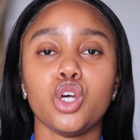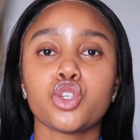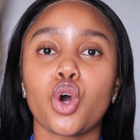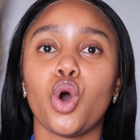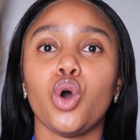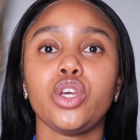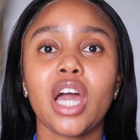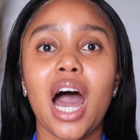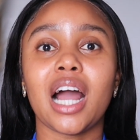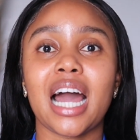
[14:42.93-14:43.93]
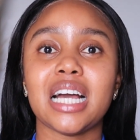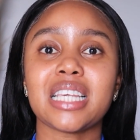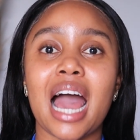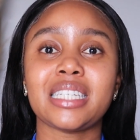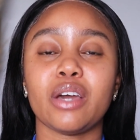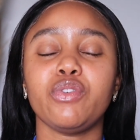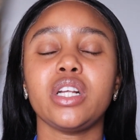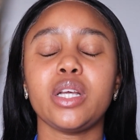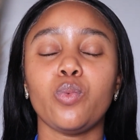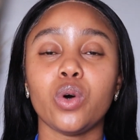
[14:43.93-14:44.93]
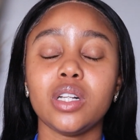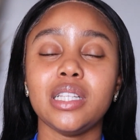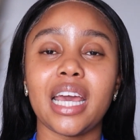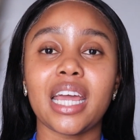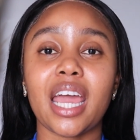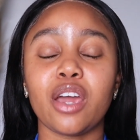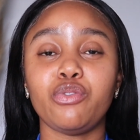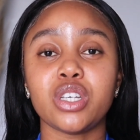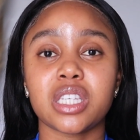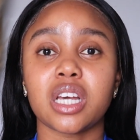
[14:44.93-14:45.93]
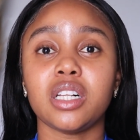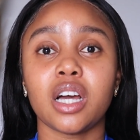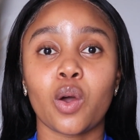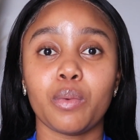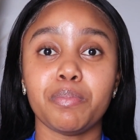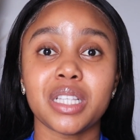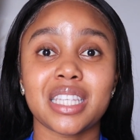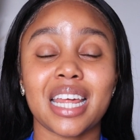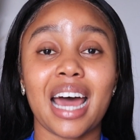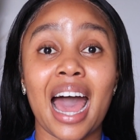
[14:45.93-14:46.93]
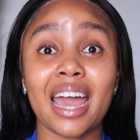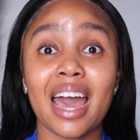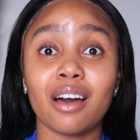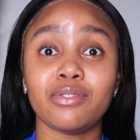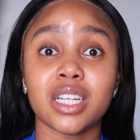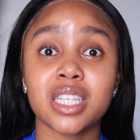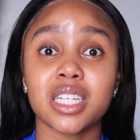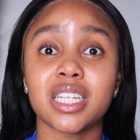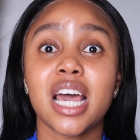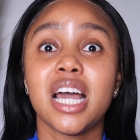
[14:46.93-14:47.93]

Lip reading: So yeah, guys, I definitely will link every single equipment that I have listed